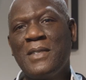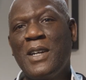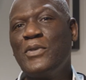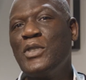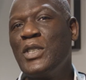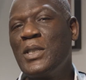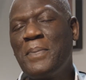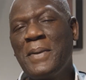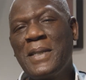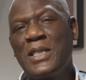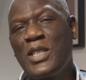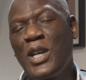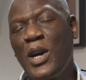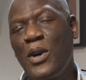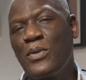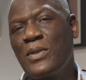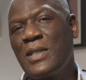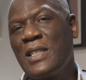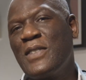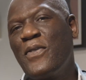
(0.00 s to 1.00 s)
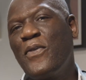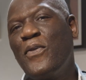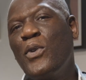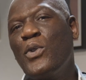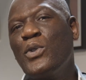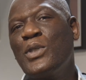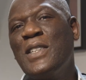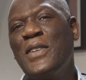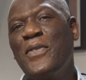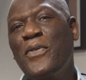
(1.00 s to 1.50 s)
I've just been told there's
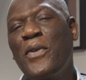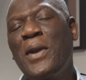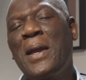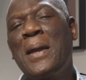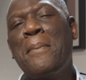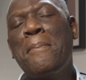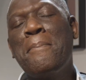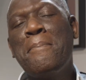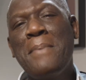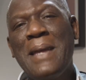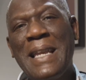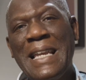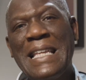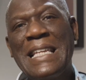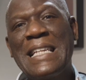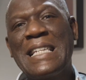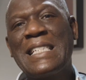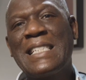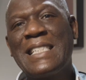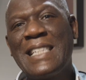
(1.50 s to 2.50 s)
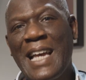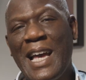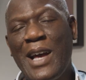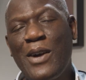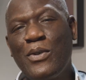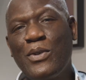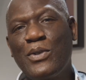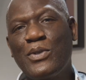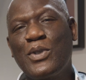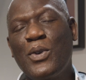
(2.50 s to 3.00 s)
43 million
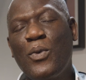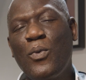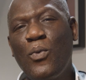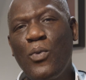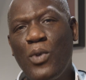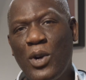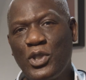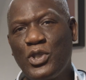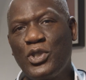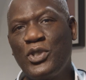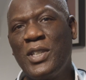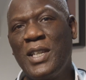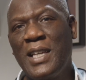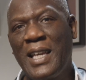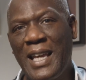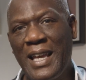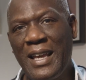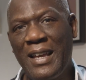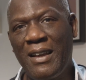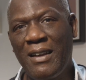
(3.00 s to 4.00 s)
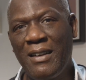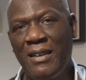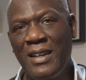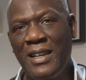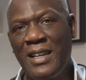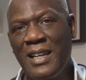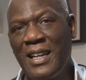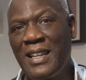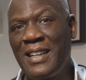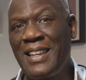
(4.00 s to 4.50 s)
towels washed a year,
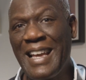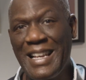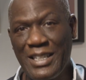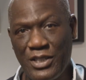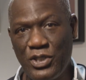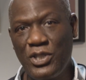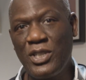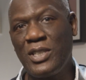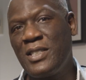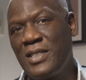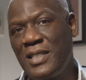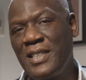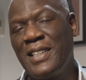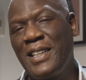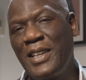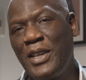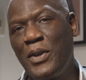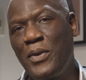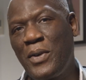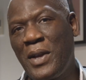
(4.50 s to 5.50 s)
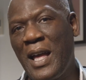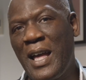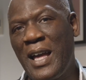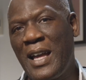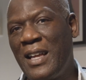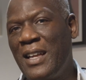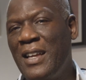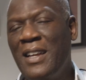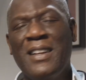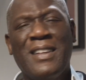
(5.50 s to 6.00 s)
and that's just in the
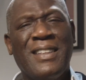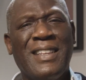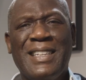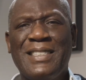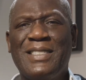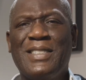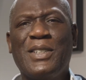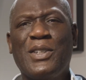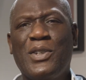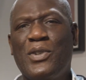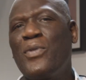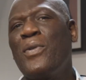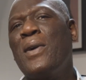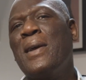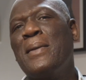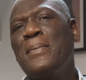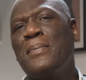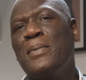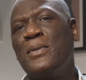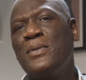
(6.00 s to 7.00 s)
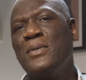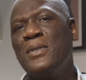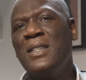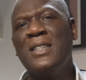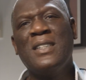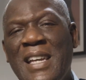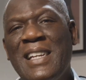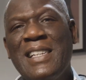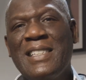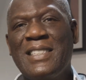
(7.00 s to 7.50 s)
UK. That's incredible.
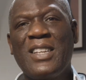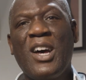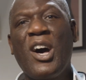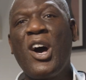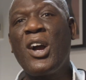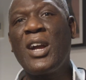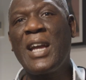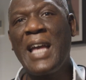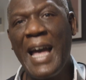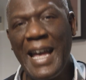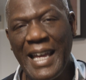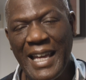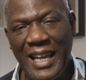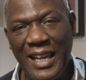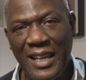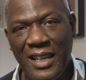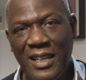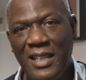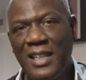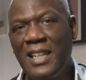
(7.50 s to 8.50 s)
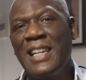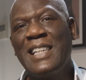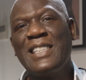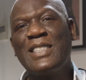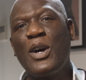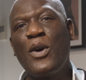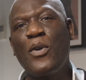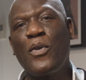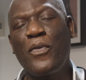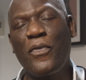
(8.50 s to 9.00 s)
It's archaic. It's
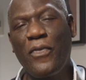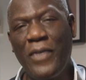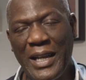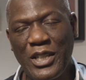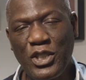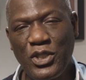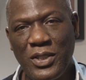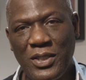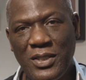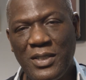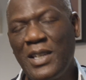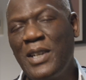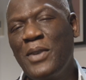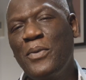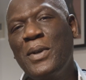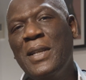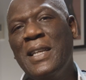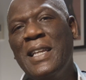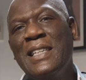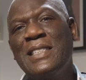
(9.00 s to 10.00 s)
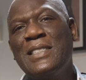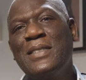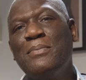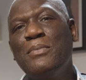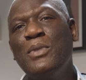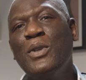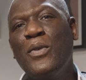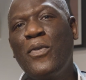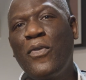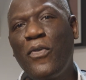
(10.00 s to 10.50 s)
old-fashioned. We need to
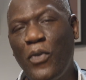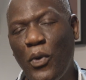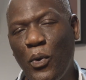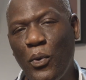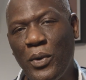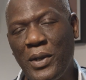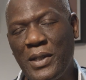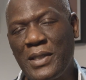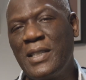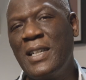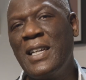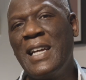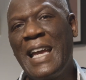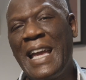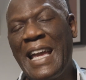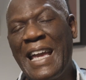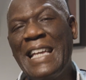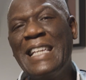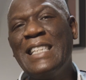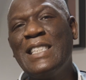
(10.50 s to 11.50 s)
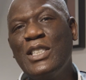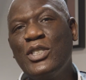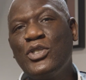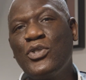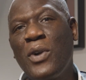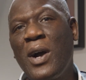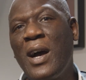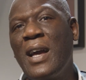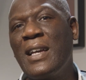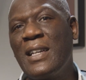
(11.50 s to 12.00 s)
move forward.
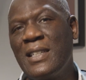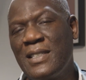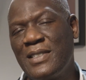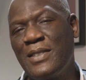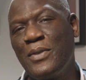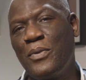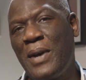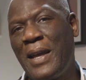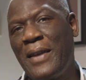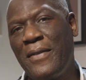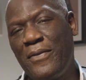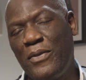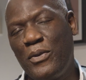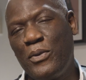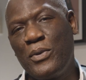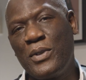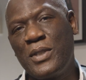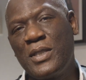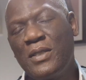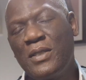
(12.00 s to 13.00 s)
Easydry is the way forward.